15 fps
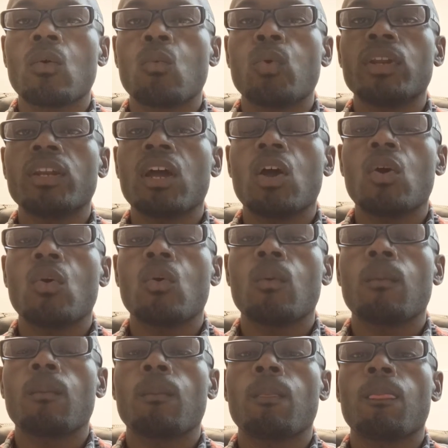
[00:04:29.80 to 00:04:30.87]
we know
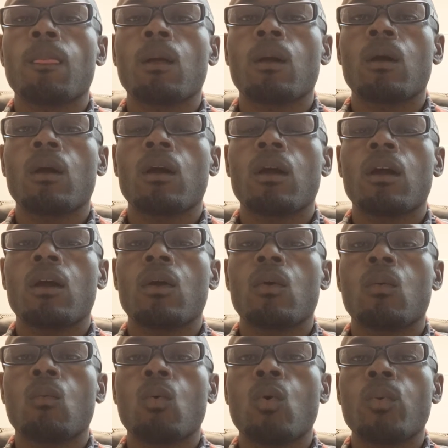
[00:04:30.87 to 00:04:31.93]

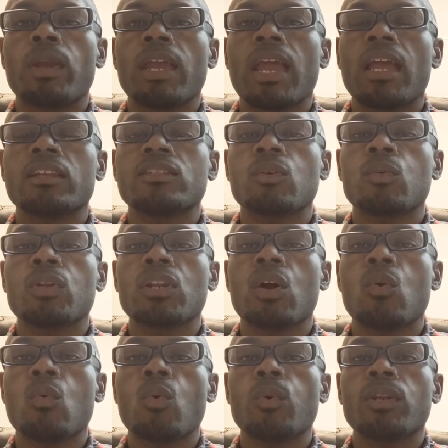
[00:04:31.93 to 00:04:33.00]
where we at, so we
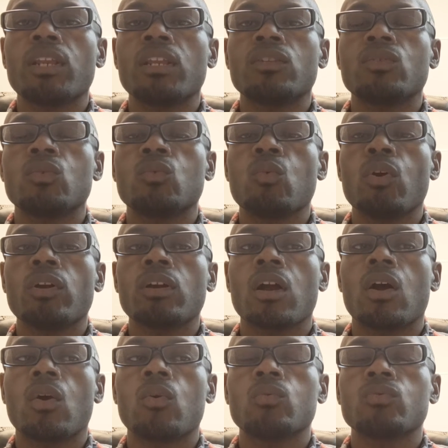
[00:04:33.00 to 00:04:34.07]
know what we need to work
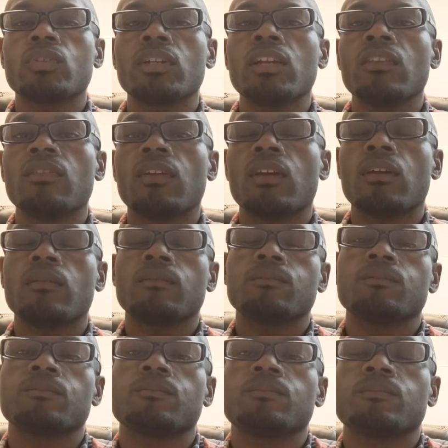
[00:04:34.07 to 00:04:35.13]
on to get there.
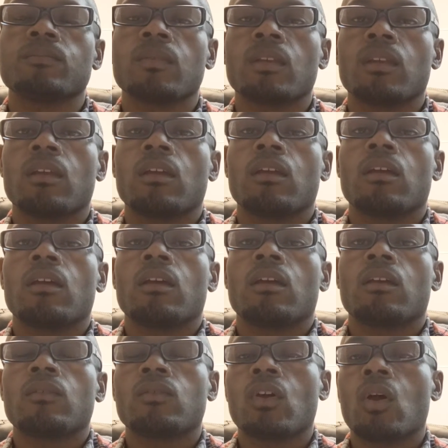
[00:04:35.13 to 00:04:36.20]

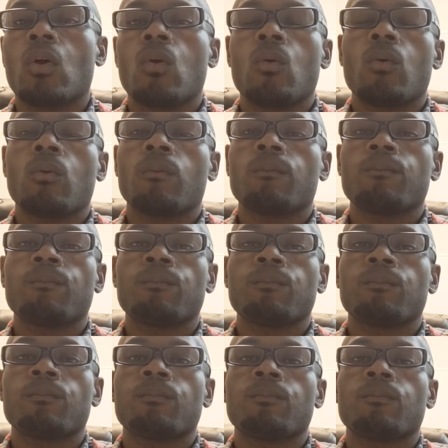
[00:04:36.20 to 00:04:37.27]
So
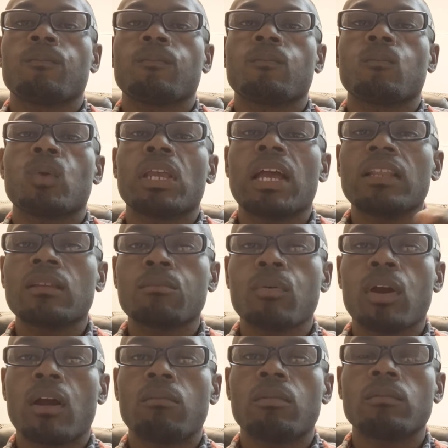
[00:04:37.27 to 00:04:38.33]
we got the
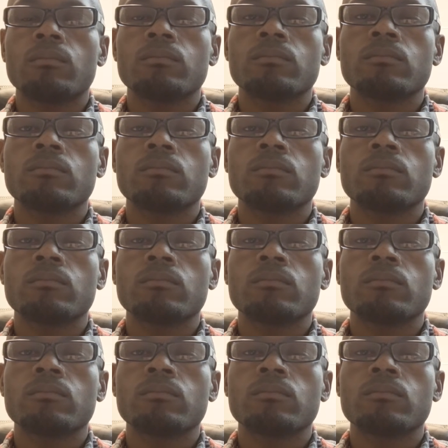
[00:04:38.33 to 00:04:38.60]
problem,